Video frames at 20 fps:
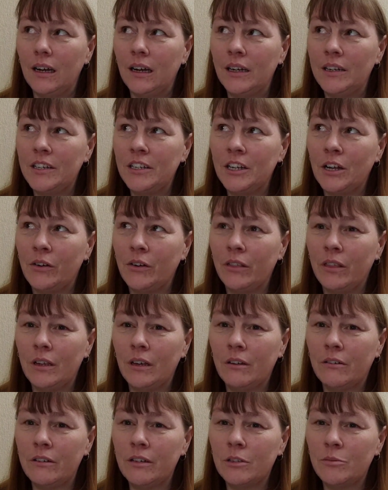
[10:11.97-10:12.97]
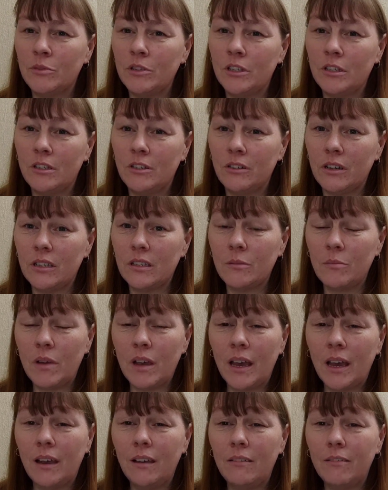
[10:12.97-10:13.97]
I don't know, I think Christmas is stressing
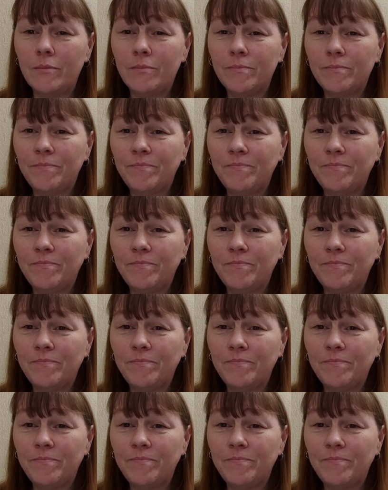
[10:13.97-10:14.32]
me out.